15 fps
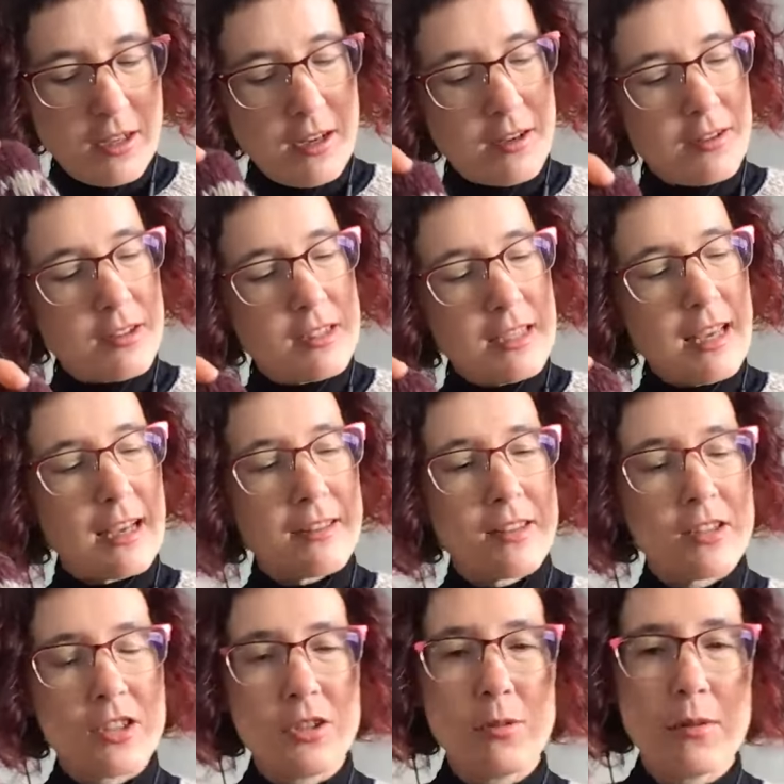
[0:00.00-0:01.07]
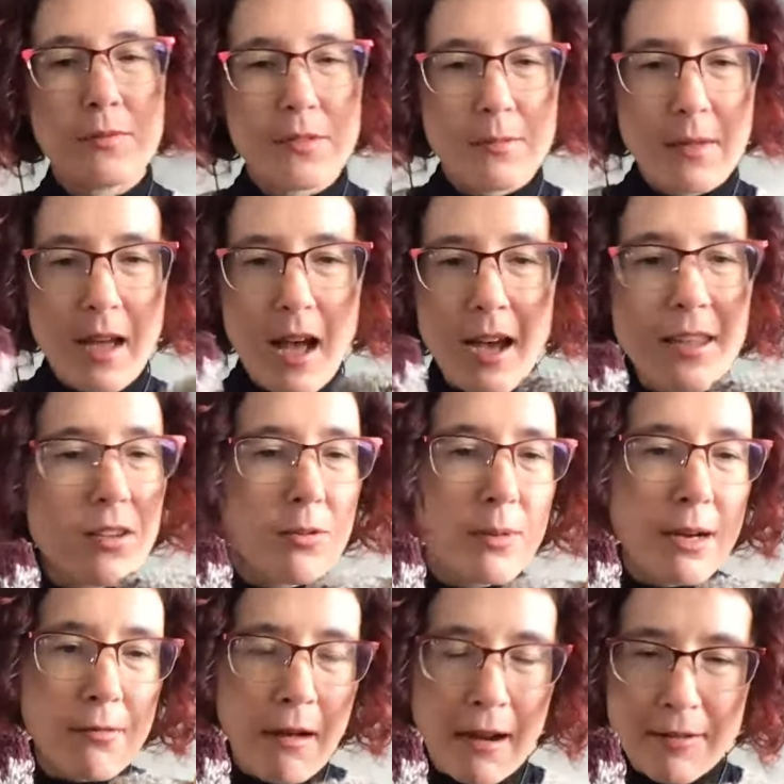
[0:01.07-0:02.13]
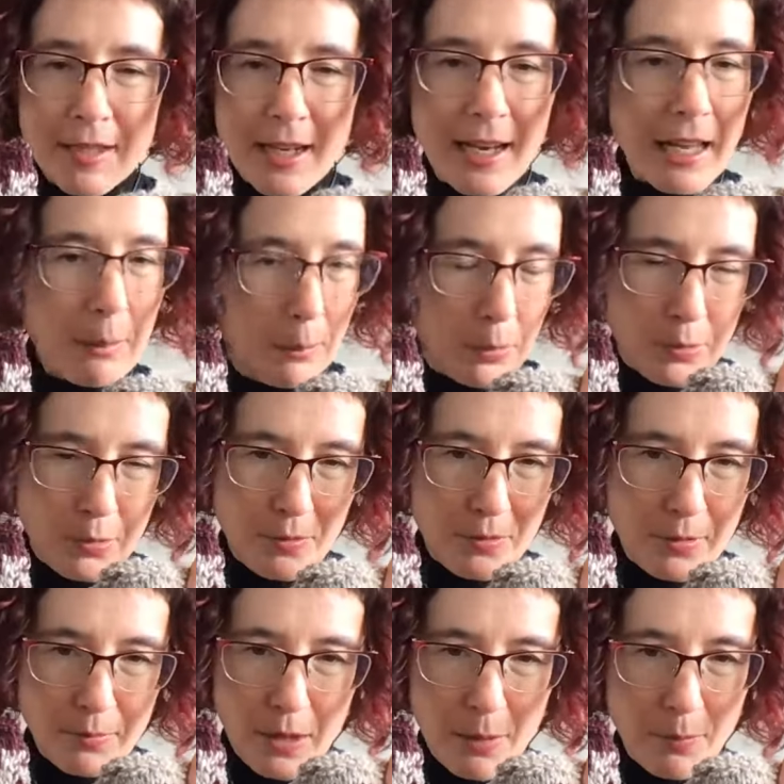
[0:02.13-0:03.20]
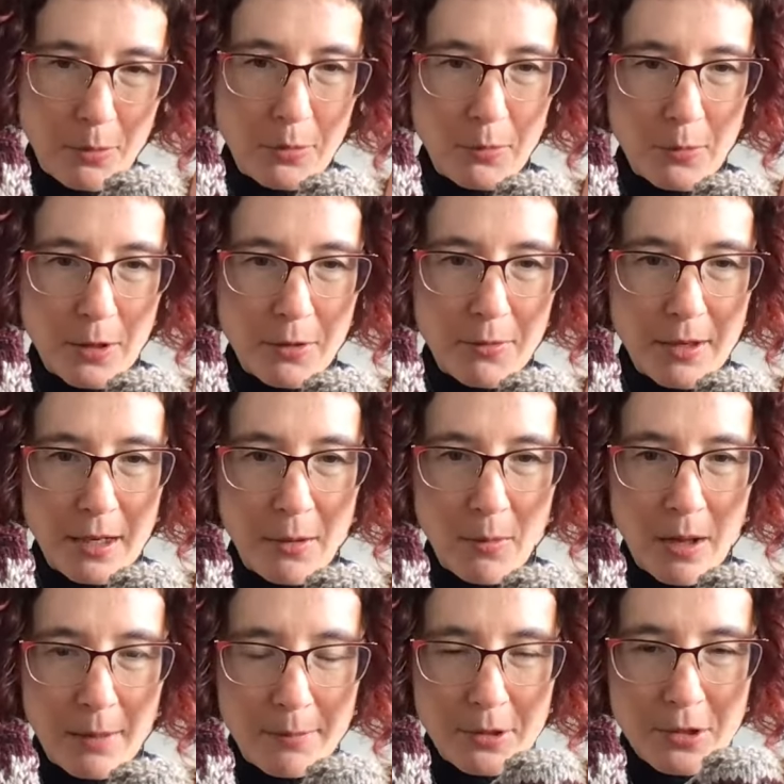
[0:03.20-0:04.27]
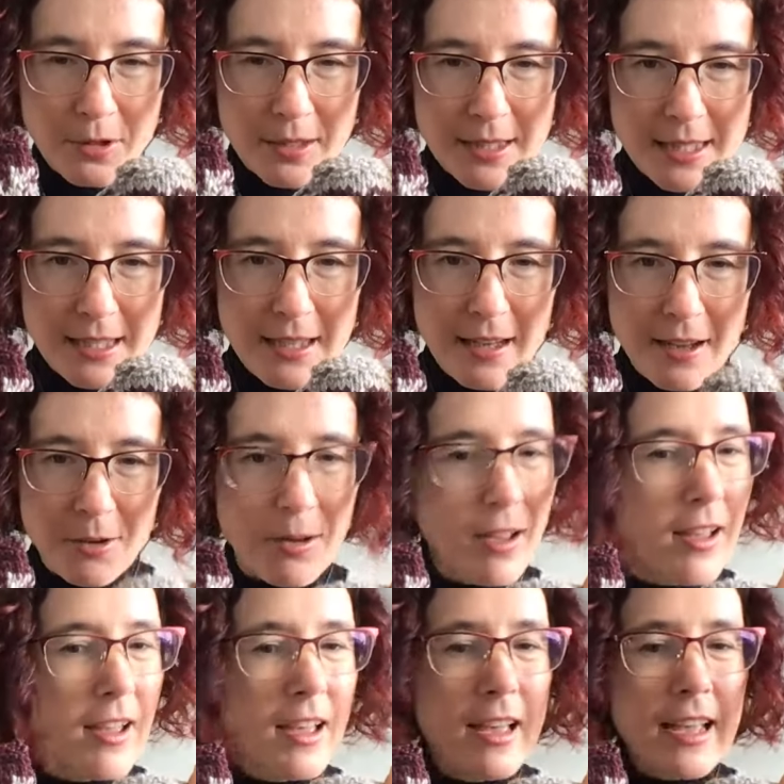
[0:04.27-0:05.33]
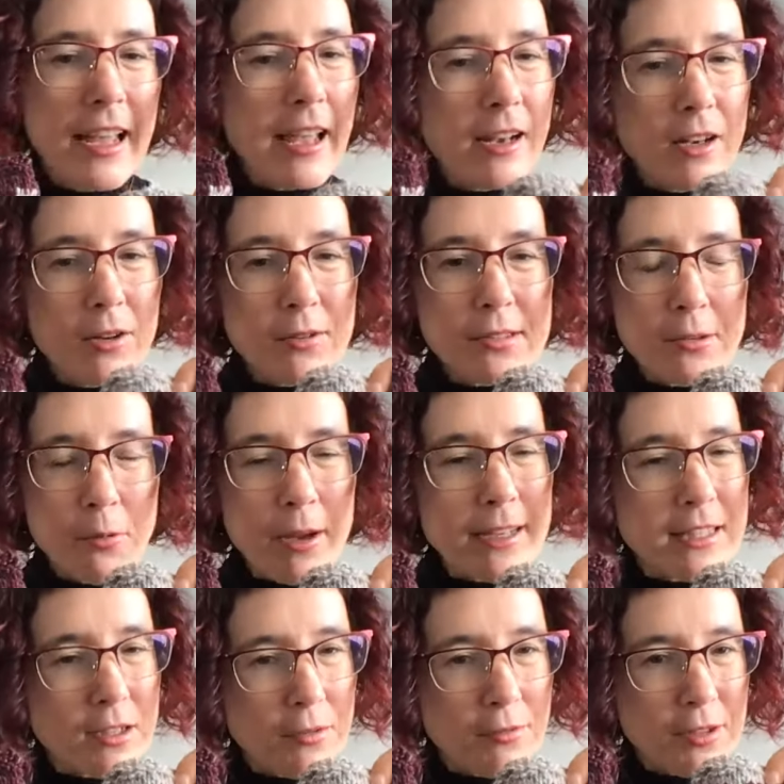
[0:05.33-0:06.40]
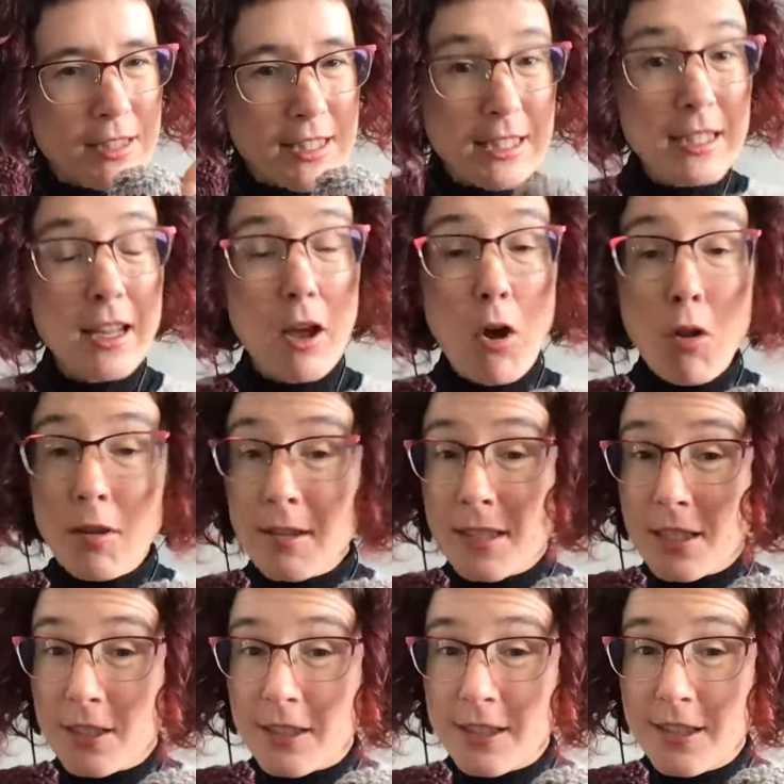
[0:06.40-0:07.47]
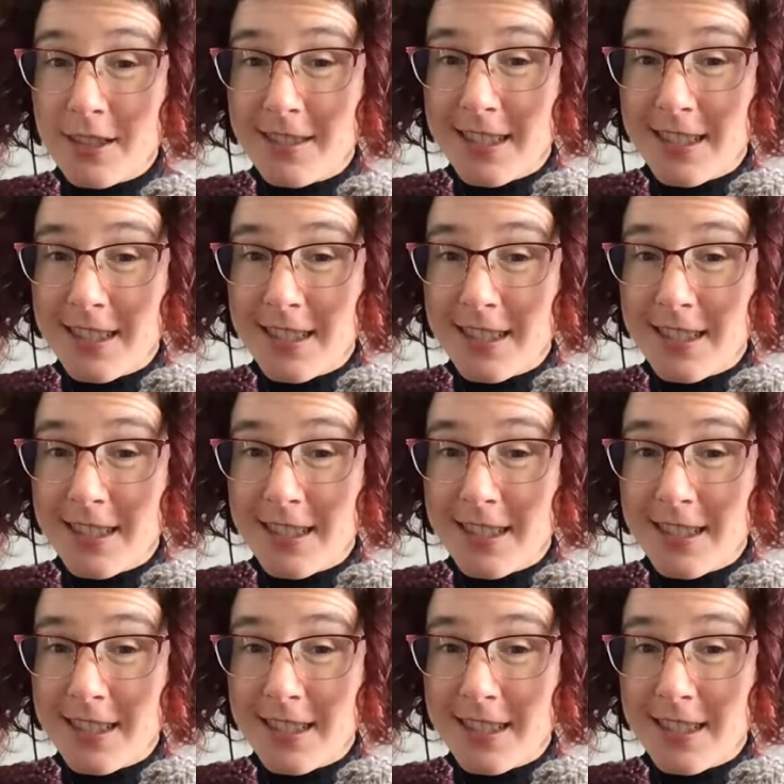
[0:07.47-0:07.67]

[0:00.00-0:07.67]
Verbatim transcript: here this yeah the two of them either way around i like both of them they both work really well but you can see how it looks quite different still all looks good